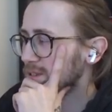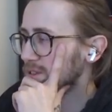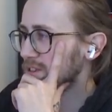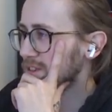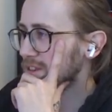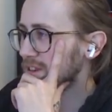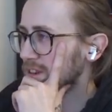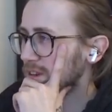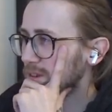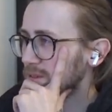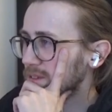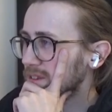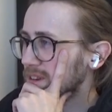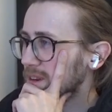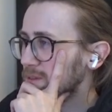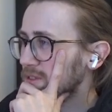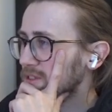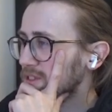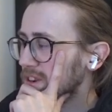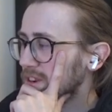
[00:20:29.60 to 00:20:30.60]
trying to
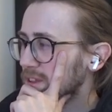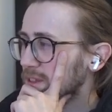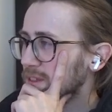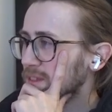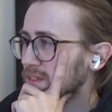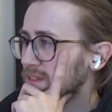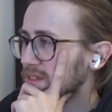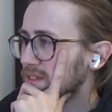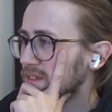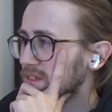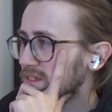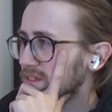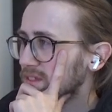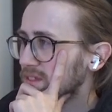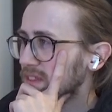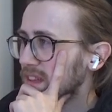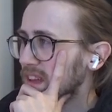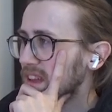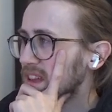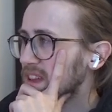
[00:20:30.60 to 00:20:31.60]
I'm trying to
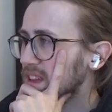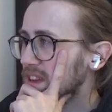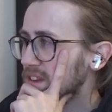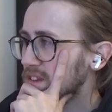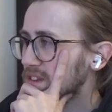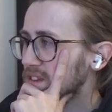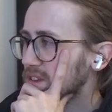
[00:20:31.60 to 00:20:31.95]
think if